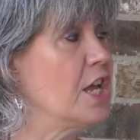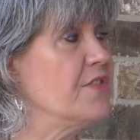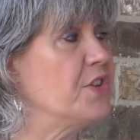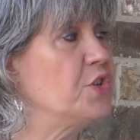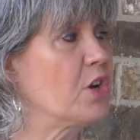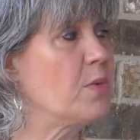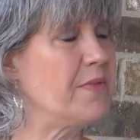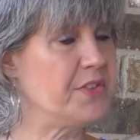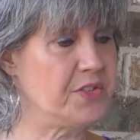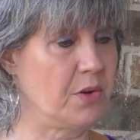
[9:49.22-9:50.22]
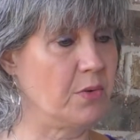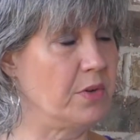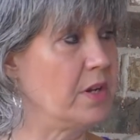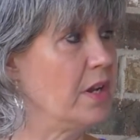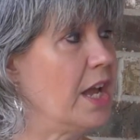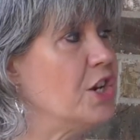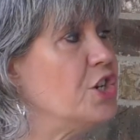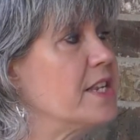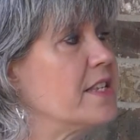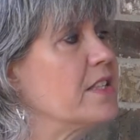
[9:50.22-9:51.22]
They took away the stone, and
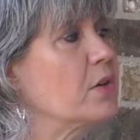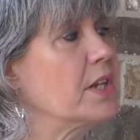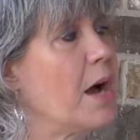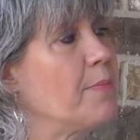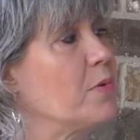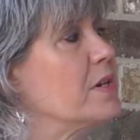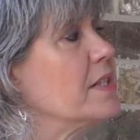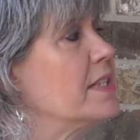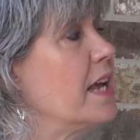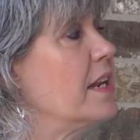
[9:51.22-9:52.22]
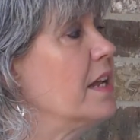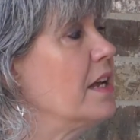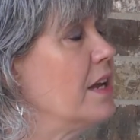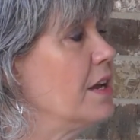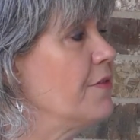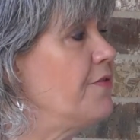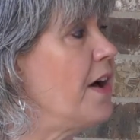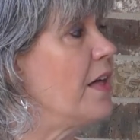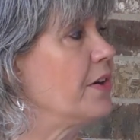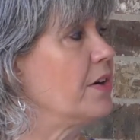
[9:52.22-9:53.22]
Jesus looked upward and said,
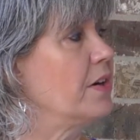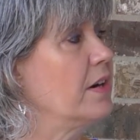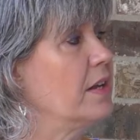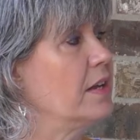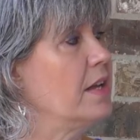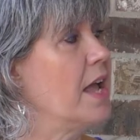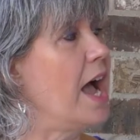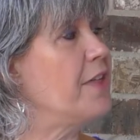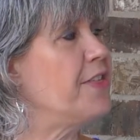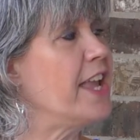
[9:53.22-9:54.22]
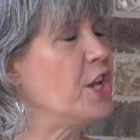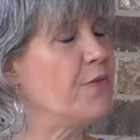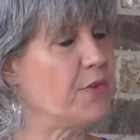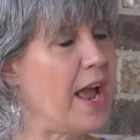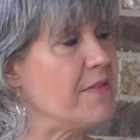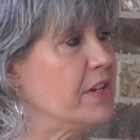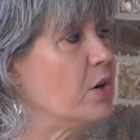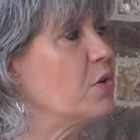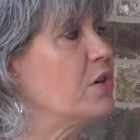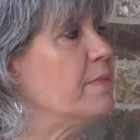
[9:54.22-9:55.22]
Father, I thank you for having
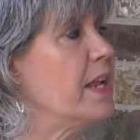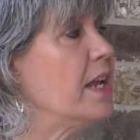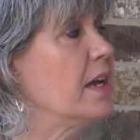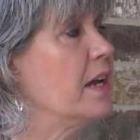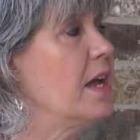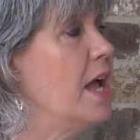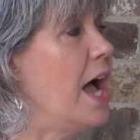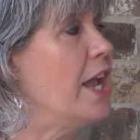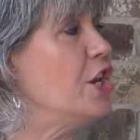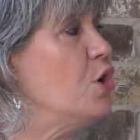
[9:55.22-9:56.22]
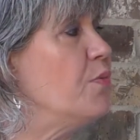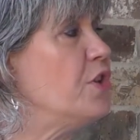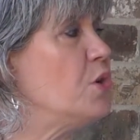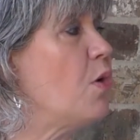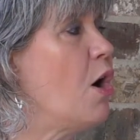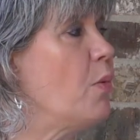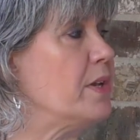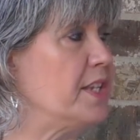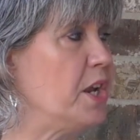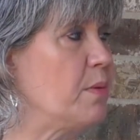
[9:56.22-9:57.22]
heard me. I knew that you
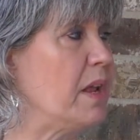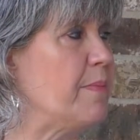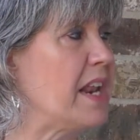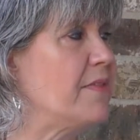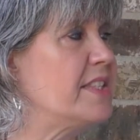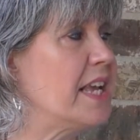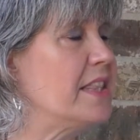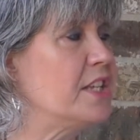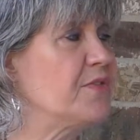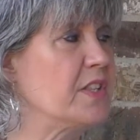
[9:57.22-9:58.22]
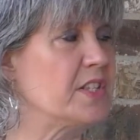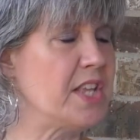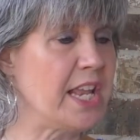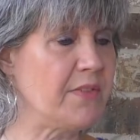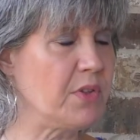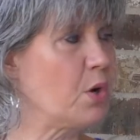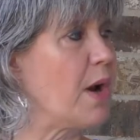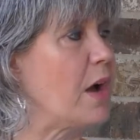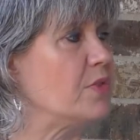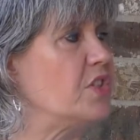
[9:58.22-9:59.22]
always hear me, but I've said this for the sake of the
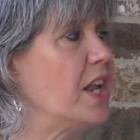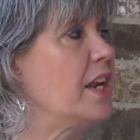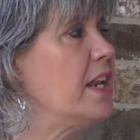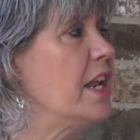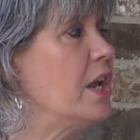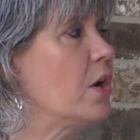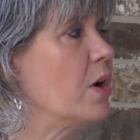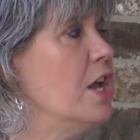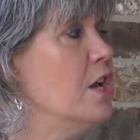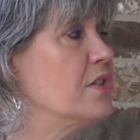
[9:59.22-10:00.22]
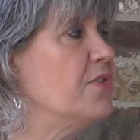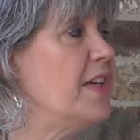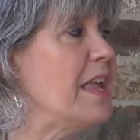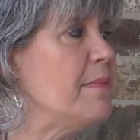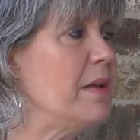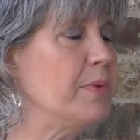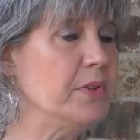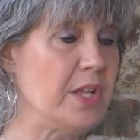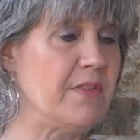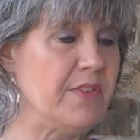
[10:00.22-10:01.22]
crowd standing here, so that they may
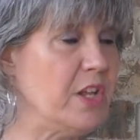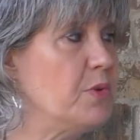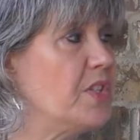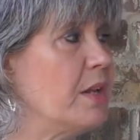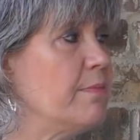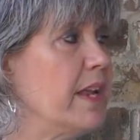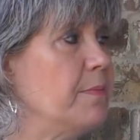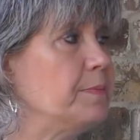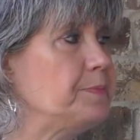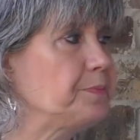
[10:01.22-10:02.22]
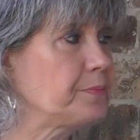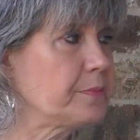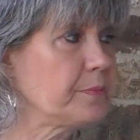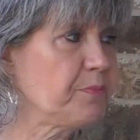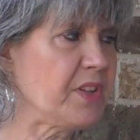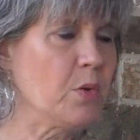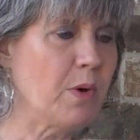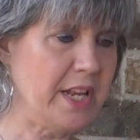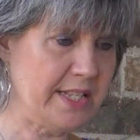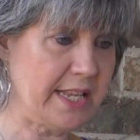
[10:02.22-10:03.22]
believe that you sent me.
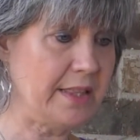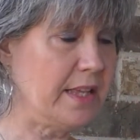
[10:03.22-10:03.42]
When he said